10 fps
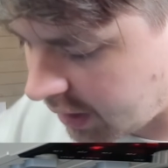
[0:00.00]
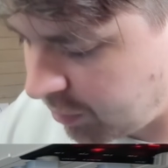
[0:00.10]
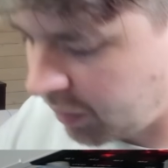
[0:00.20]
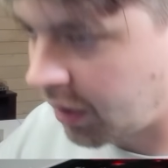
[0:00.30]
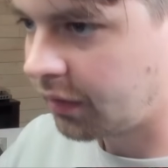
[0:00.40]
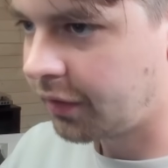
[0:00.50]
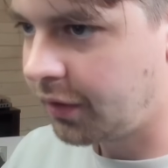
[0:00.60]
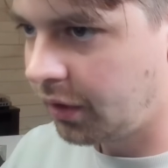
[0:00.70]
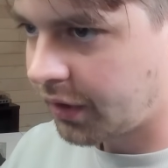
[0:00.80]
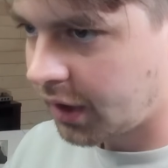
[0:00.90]
one of a few
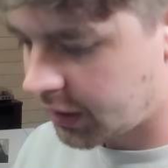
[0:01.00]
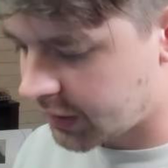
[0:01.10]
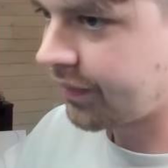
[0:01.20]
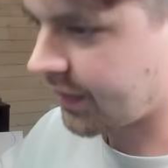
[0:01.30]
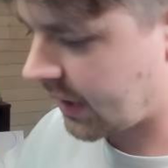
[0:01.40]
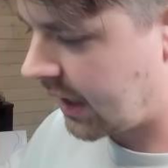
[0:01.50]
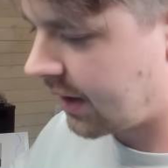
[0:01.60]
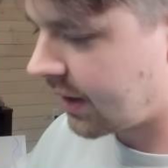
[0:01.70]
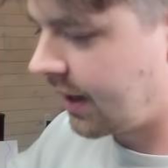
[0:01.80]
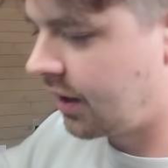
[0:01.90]
things.
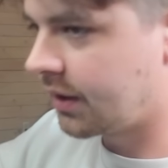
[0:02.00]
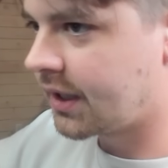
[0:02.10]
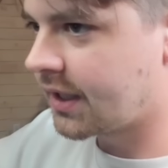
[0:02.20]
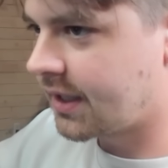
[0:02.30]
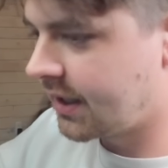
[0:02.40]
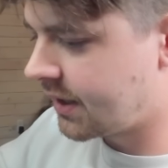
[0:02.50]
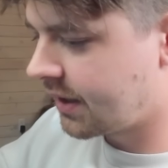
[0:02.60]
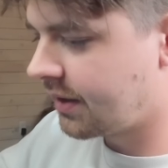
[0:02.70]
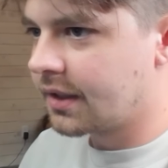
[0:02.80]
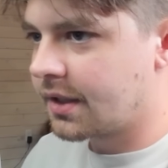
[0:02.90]
Okay, I know what this is.
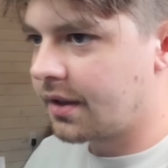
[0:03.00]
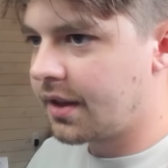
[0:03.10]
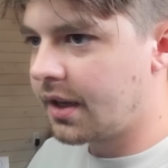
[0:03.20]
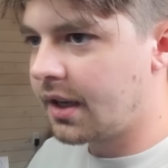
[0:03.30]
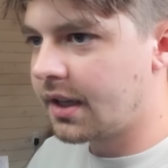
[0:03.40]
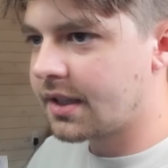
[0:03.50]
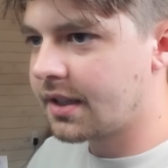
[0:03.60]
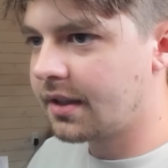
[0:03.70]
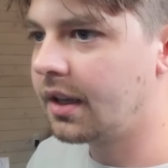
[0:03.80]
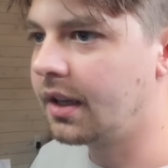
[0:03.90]
So
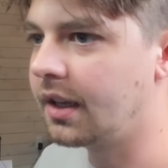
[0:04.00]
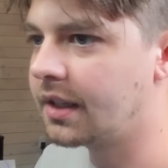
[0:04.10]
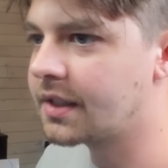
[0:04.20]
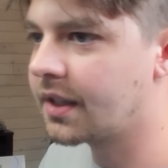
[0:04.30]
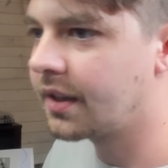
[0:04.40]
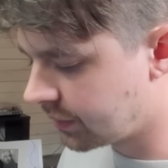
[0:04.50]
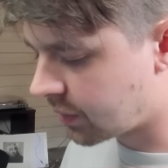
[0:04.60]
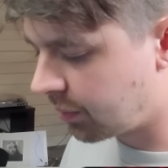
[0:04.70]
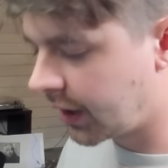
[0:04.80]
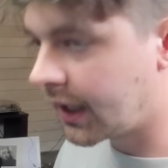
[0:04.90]
this is
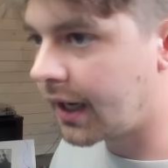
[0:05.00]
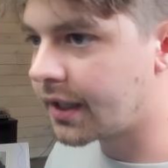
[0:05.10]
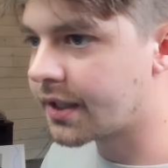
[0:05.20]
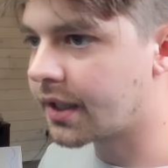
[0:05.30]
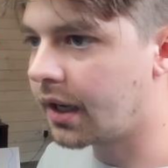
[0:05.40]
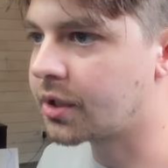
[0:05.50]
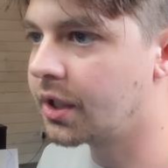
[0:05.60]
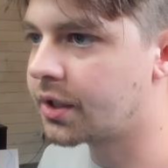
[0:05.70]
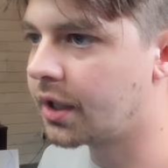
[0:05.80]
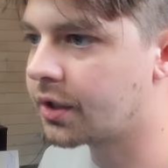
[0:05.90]
some really nice
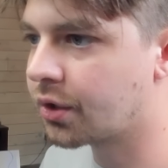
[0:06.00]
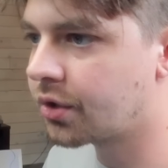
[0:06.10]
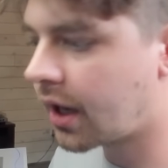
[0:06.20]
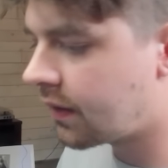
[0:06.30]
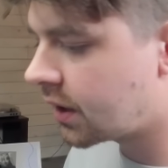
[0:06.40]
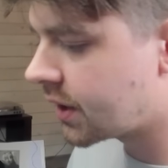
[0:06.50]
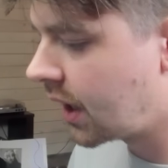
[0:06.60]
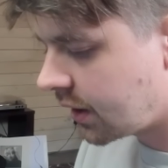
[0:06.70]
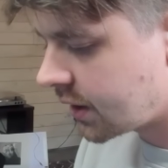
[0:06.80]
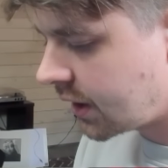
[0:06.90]
precision screwdrivers.
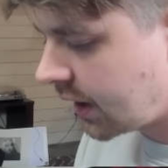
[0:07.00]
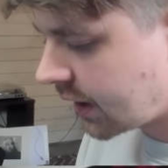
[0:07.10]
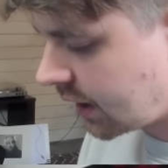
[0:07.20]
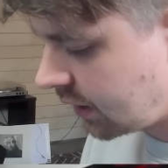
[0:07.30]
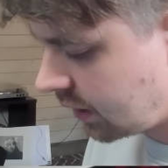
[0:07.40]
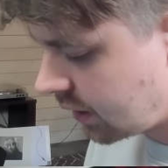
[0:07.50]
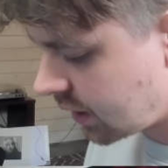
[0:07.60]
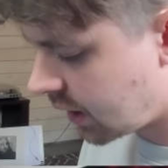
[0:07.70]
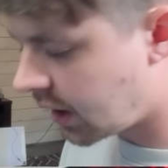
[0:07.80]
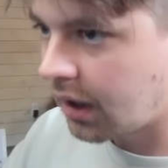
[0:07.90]
Let's take a
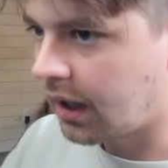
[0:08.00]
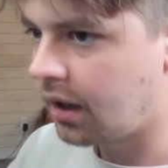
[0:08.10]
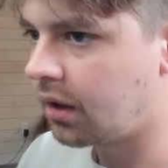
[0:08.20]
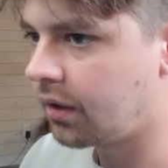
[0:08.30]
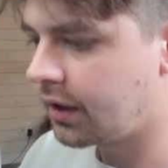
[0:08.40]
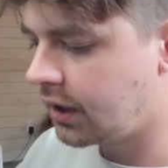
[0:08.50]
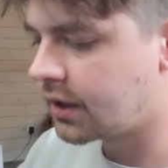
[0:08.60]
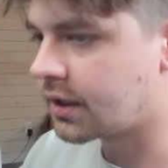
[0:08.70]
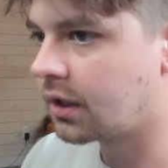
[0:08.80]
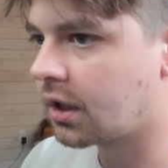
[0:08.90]
look how
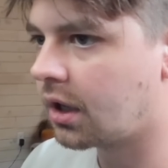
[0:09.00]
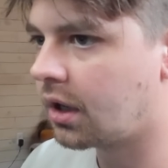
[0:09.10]
these look.